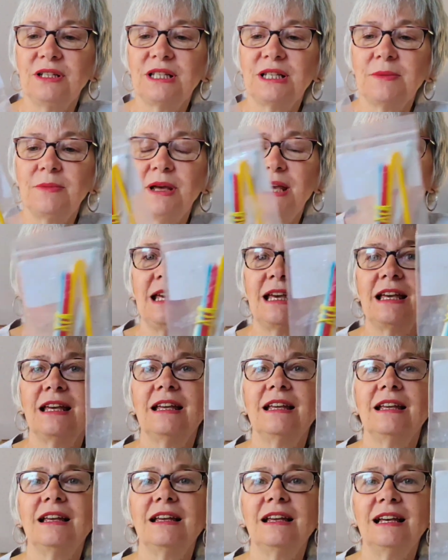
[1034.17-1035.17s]
to make
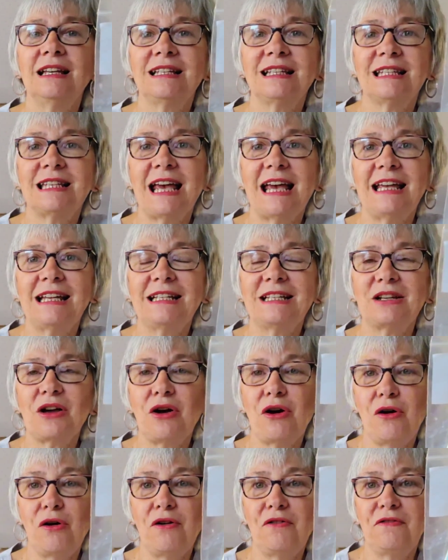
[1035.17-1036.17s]
a set
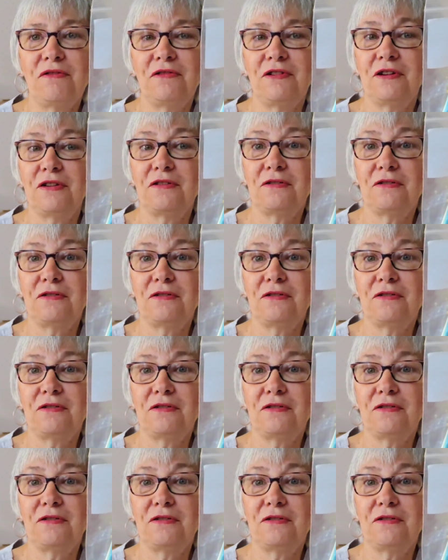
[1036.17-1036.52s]
of